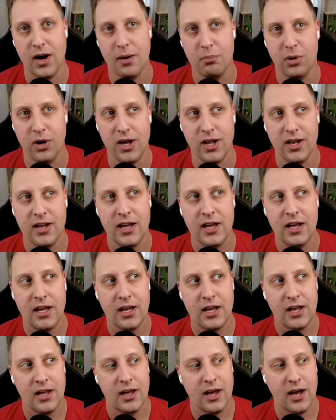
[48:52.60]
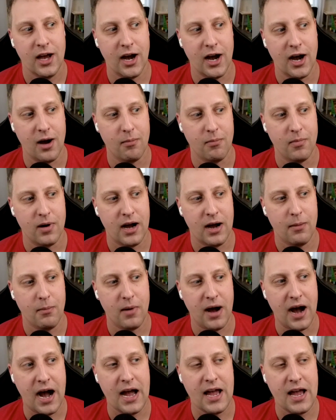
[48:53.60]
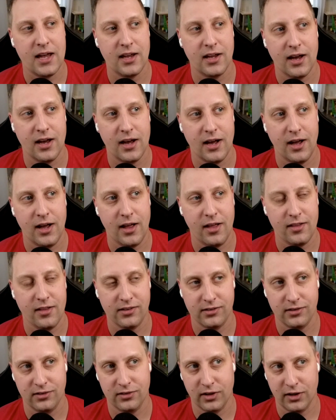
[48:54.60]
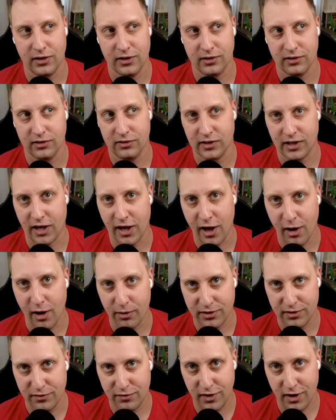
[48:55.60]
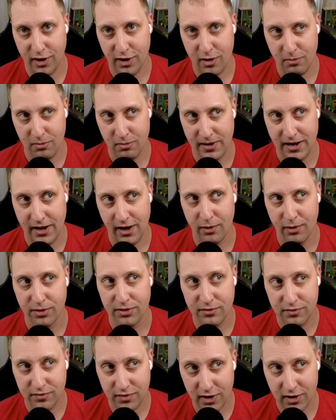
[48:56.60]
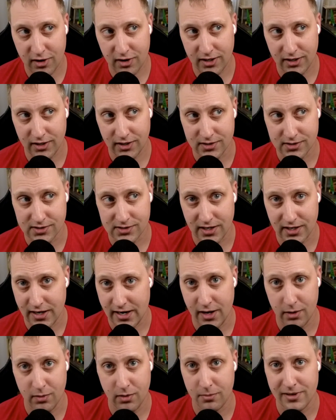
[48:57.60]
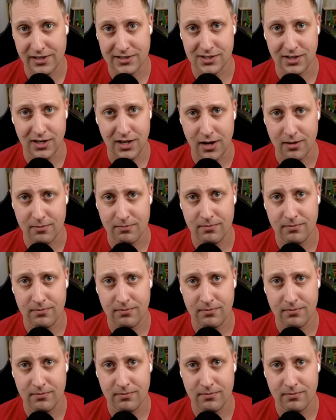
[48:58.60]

But um, I this is like it's like a healthy fear, but my healthy fear is I don't want to mess it up.